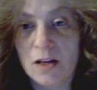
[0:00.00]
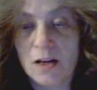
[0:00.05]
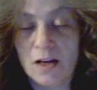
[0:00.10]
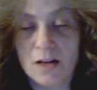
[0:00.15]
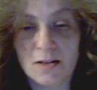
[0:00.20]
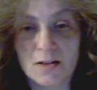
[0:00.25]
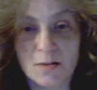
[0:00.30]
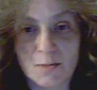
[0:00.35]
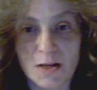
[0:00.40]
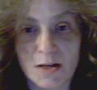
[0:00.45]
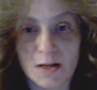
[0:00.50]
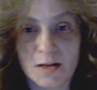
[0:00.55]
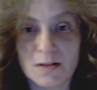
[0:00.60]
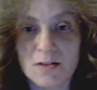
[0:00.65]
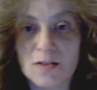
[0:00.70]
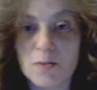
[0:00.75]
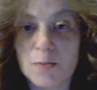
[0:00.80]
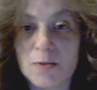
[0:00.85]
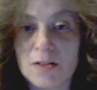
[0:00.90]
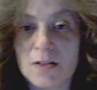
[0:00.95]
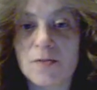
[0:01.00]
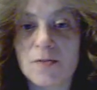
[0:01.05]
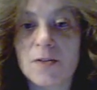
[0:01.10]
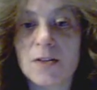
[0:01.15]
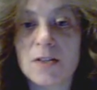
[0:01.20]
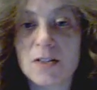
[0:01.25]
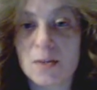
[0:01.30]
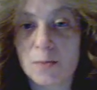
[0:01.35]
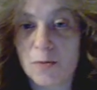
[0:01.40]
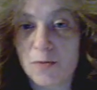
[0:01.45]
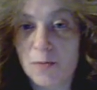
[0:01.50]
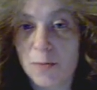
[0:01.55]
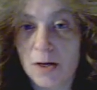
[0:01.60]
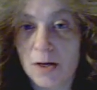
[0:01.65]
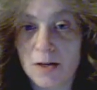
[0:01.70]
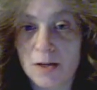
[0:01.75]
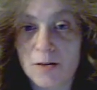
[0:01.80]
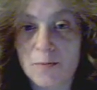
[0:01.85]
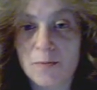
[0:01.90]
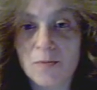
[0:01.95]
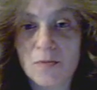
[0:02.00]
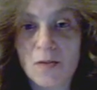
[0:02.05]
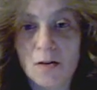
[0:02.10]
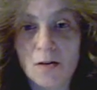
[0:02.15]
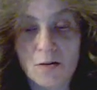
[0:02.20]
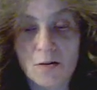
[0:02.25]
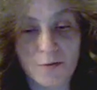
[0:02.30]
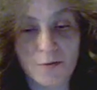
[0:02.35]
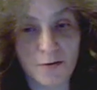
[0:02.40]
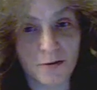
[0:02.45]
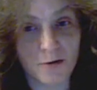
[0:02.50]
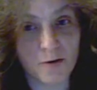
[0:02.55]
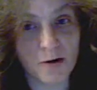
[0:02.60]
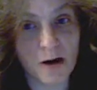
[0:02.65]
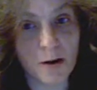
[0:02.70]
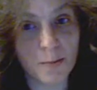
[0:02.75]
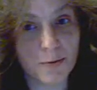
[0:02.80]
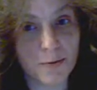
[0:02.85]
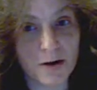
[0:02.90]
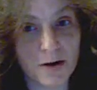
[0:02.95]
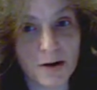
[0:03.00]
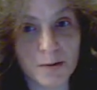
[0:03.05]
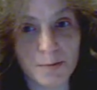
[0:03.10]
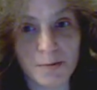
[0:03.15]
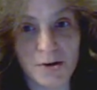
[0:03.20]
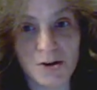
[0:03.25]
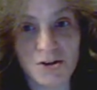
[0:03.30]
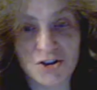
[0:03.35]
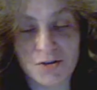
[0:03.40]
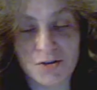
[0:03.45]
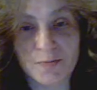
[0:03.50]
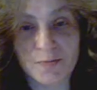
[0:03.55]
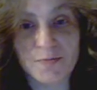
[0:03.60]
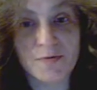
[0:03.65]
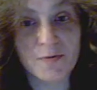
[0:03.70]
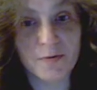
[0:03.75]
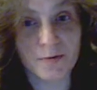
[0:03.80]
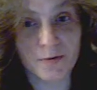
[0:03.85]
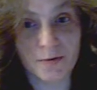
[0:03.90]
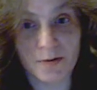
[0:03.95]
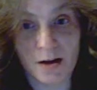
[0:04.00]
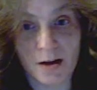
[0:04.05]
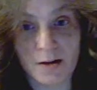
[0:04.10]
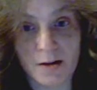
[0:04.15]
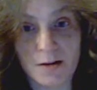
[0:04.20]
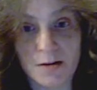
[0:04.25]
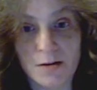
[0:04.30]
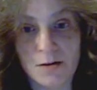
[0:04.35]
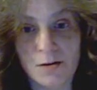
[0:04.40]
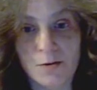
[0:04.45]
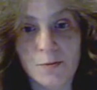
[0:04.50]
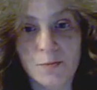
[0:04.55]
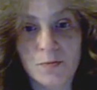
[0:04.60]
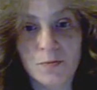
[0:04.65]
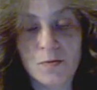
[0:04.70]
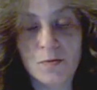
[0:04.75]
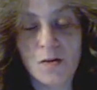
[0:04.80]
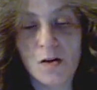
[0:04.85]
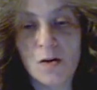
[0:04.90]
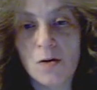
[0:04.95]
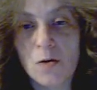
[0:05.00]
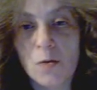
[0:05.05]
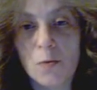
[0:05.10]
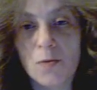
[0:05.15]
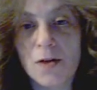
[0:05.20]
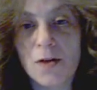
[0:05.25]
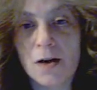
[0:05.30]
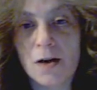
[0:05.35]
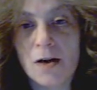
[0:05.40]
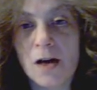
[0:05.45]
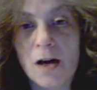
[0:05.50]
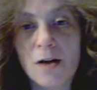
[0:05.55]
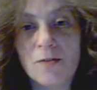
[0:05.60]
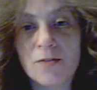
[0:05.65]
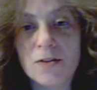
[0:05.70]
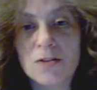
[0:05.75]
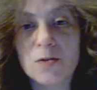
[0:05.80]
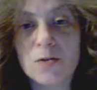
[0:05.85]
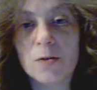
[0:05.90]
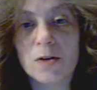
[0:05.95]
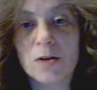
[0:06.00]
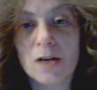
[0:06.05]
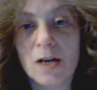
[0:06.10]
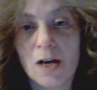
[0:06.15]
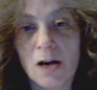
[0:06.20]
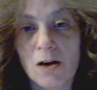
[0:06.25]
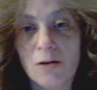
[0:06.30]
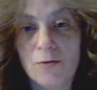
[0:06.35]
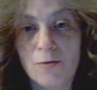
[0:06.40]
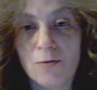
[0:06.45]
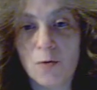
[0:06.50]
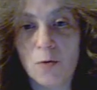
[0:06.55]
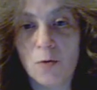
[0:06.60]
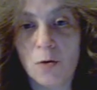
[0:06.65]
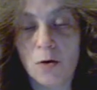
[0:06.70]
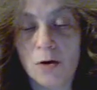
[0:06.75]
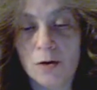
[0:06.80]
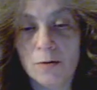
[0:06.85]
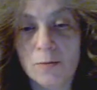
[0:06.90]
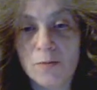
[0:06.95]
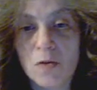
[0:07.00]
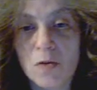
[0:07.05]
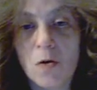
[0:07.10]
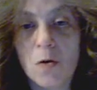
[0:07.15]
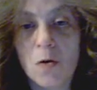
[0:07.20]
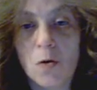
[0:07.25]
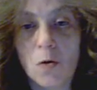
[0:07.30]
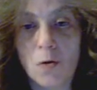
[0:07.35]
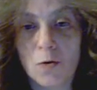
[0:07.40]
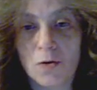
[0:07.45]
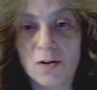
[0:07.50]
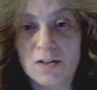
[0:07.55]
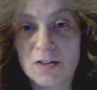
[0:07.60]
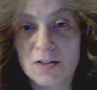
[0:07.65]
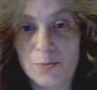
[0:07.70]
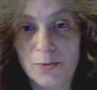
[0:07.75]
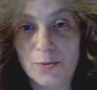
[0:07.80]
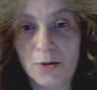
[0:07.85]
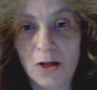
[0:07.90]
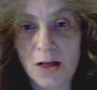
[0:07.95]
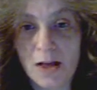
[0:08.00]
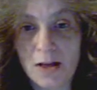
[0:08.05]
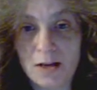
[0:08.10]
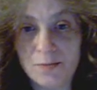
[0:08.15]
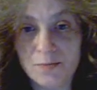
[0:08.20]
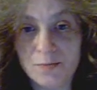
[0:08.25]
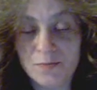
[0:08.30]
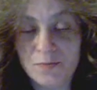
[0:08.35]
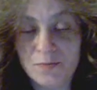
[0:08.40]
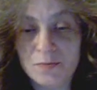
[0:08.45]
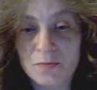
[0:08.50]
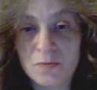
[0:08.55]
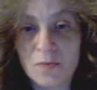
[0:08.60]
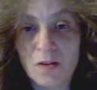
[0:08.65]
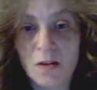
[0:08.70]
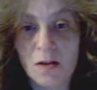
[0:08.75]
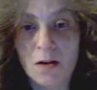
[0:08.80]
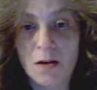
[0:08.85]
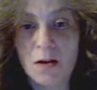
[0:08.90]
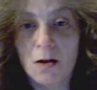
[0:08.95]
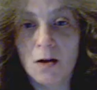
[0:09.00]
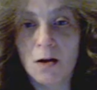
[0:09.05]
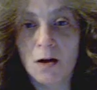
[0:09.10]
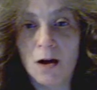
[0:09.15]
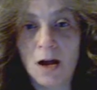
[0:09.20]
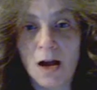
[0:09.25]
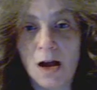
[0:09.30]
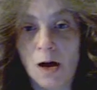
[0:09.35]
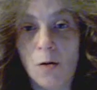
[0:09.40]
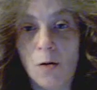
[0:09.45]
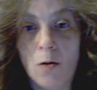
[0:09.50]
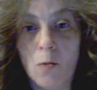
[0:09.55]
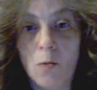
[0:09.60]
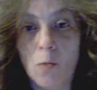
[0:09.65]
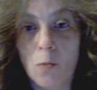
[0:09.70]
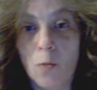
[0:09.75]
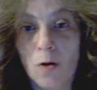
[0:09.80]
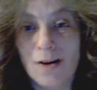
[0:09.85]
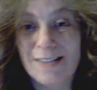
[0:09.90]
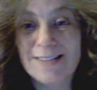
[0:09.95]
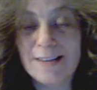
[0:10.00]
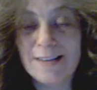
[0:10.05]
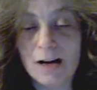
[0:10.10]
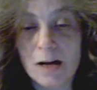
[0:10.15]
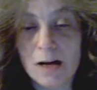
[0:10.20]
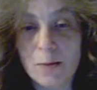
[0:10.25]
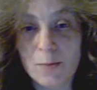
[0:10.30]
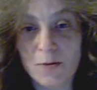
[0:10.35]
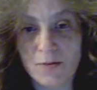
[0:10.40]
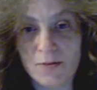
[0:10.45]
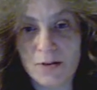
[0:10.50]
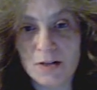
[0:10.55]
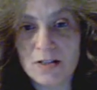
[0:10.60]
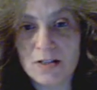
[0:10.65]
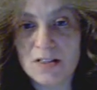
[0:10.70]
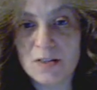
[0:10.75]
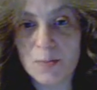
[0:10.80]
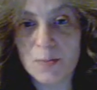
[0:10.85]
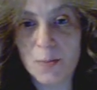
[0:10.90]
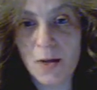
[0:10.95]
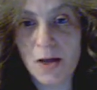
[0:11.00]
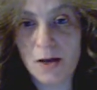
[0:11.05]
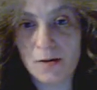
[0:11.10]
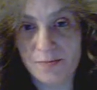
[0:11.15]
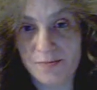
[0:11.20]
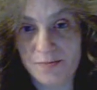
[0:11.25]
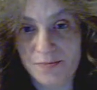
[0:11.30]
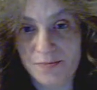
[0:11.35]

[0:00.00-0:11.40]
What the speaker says: and demand a specific sum of money for their operating budget for that year without having to account for or explain how one dime of it is spent.